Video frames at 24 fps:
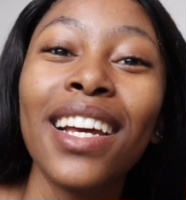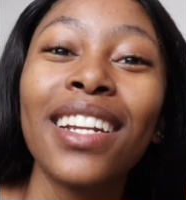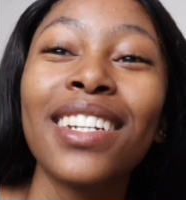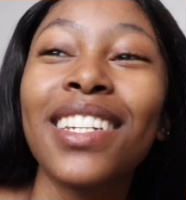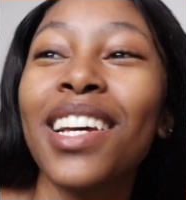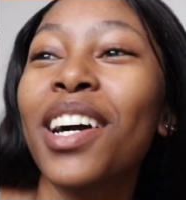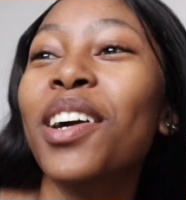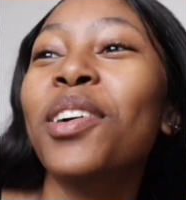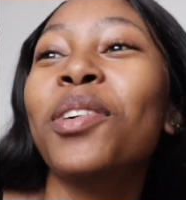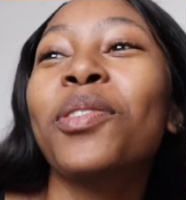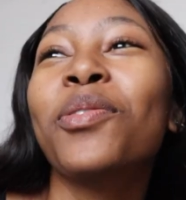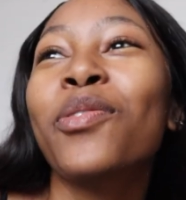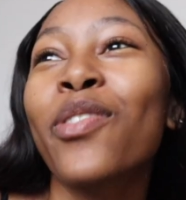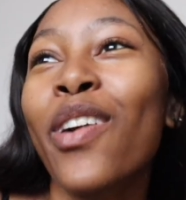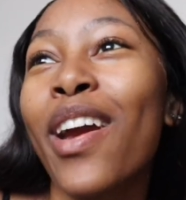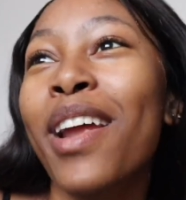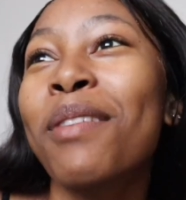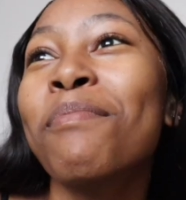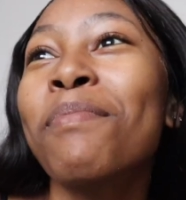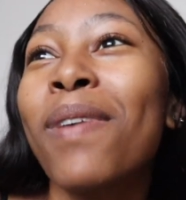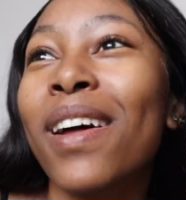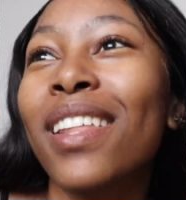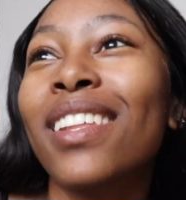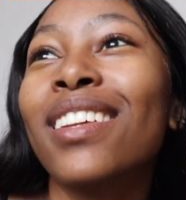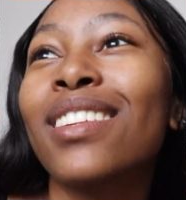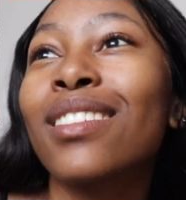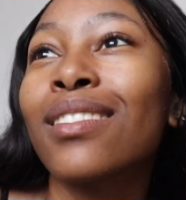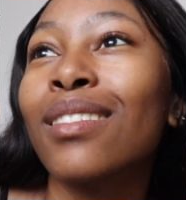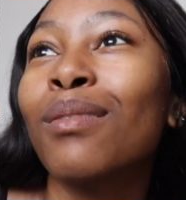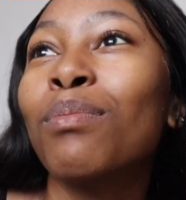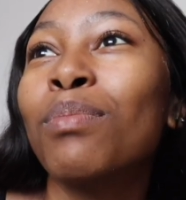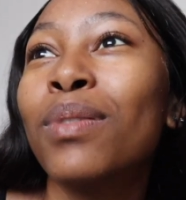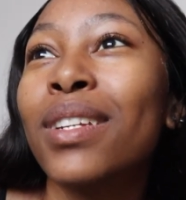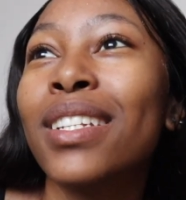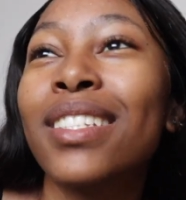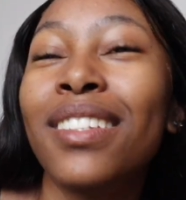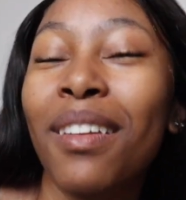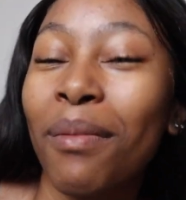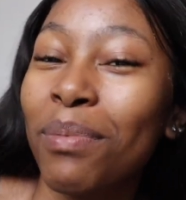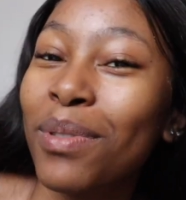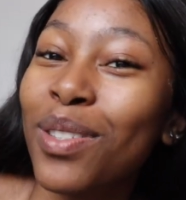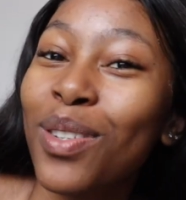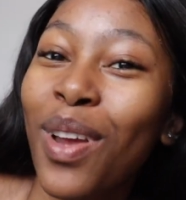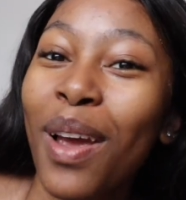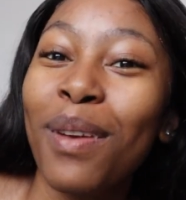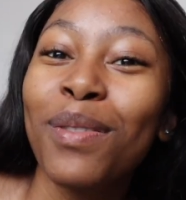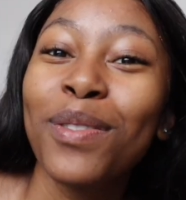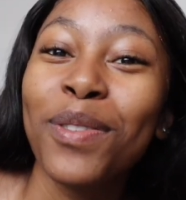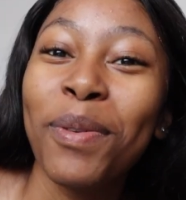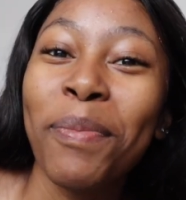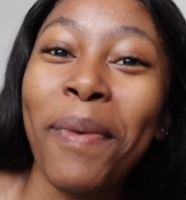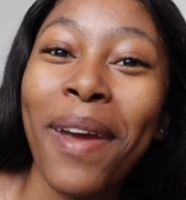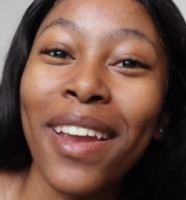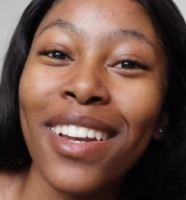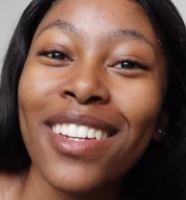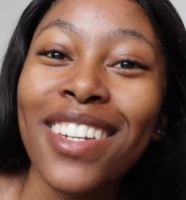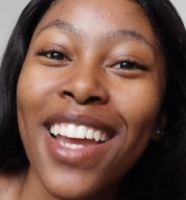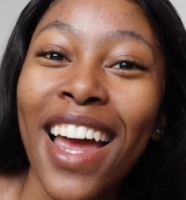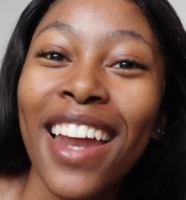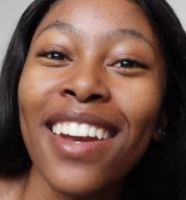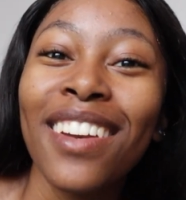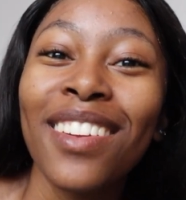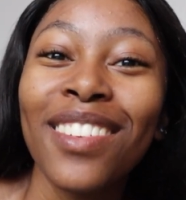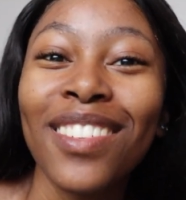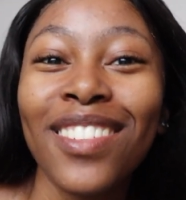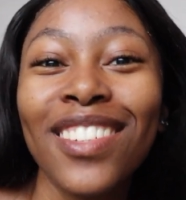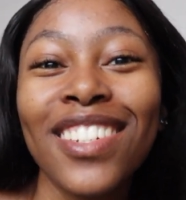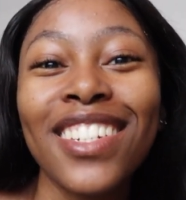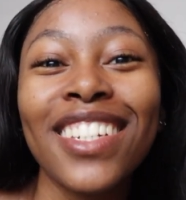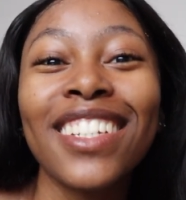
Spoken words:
Tell your grandmother to please subscribe to my channel.